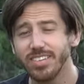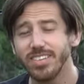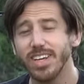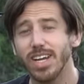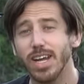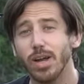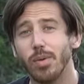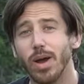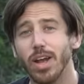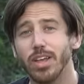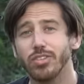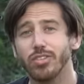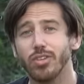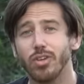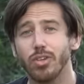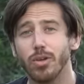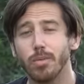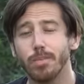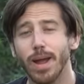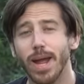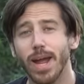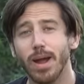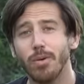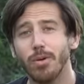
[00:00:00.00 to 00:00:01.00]
DIY
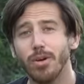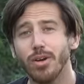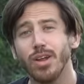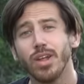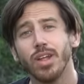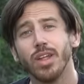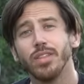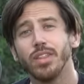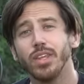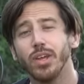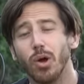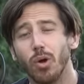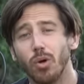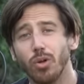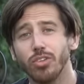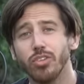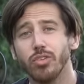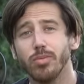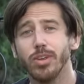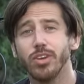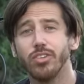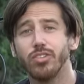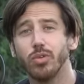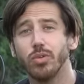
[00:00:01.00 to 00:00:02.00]
Solar Power, The
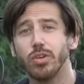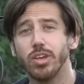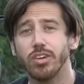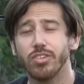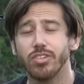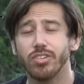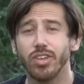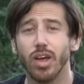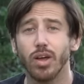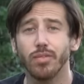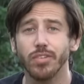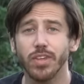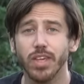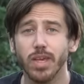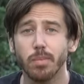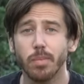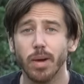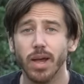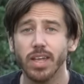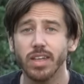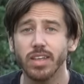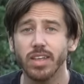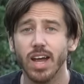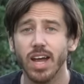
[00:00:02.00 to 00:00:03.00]
Ultimate Do-It-Yourself
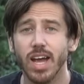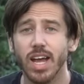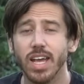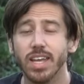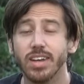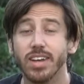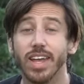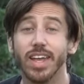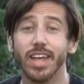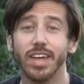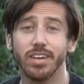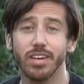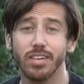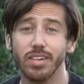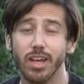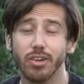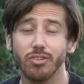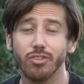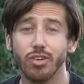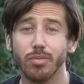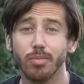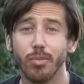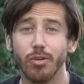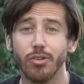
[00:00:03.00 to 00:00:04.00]
E-Bike Guide, and
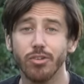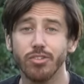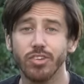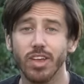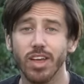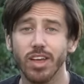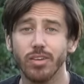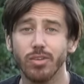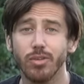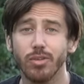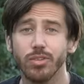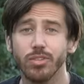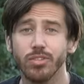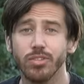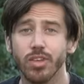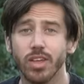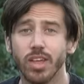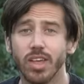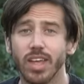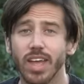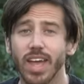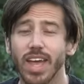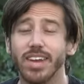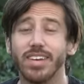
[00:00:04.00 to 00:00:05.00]
Electric Motorcycles.
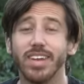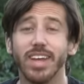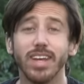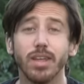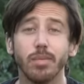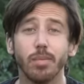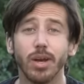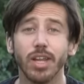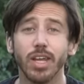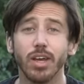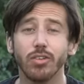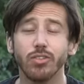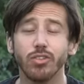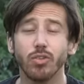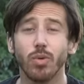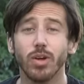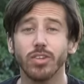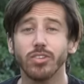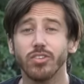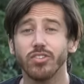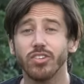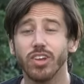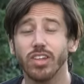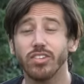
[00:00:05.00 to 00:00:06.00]
And anybody else who
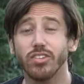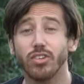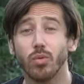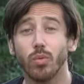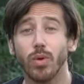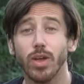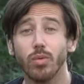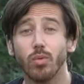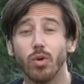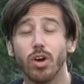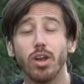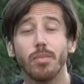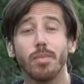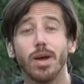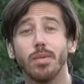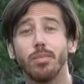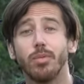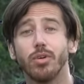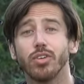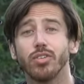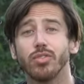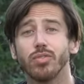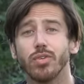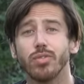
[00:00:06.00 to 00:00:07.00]
wants a chance to win one of my
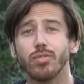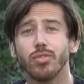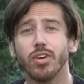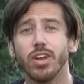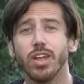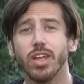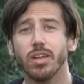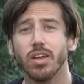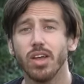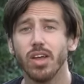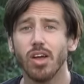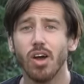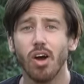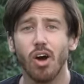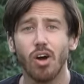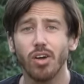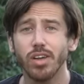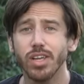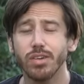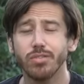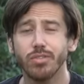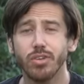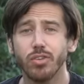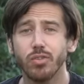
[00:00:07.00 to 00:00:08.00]
books for free,
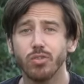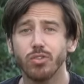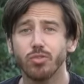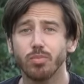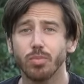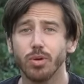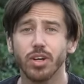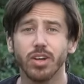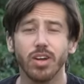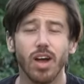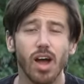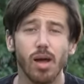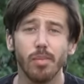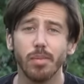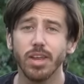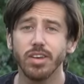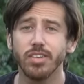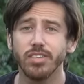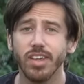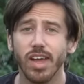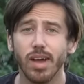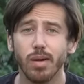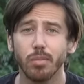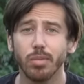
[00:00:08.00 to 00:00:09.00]
all you have to do is put a
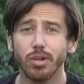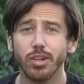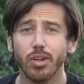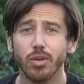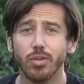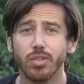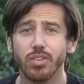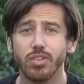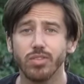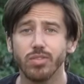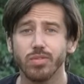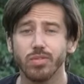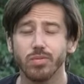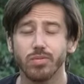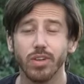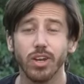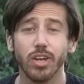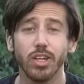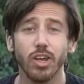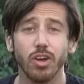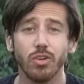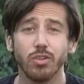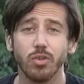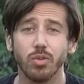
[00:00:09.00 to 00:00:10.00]
comment down below this video.